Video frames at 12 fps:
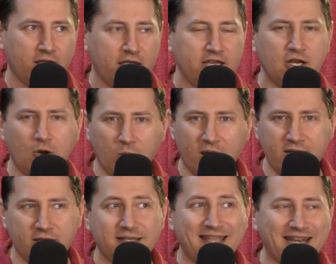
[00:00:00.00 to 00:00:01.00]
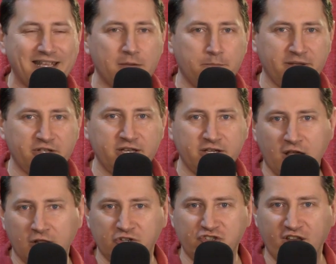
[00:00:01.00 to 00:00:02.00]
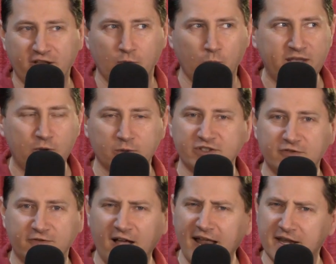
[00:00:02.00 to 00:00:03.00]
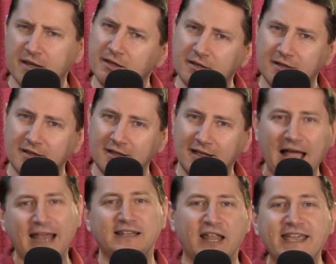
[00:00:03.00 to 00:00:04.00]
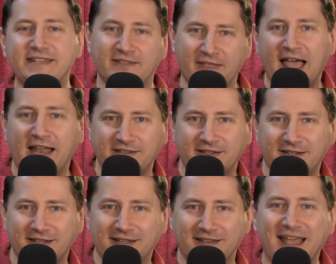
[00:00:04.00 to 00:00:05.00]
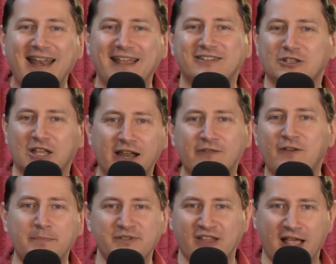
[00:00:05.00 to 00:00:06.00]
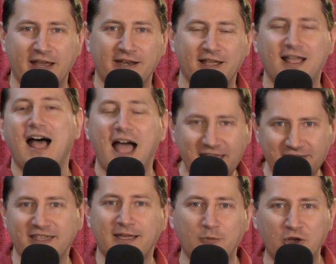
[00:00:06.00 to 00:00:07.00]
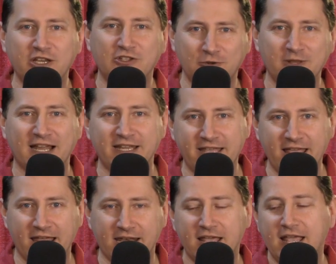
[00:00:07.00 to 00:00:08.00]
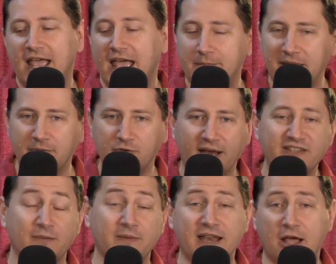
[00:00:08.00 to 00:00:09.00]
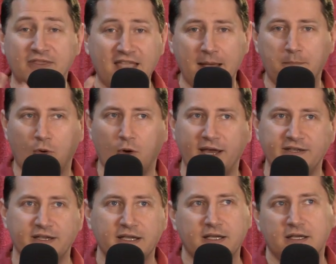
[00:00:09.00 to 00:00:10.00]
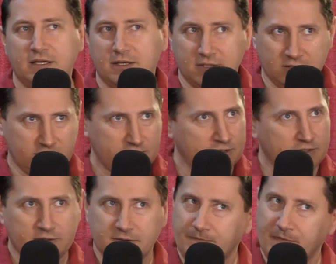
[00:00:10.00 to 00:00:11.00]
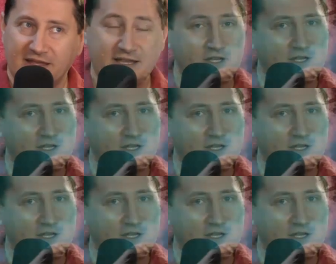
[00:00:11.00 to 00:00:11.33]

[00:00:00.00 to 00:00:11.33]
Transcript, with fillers: you know what? Getting $1 billion check a week was fun. I liked that. That has a lot of upside. I think I'm going to do that again and maybe write something. Now, at that point, can you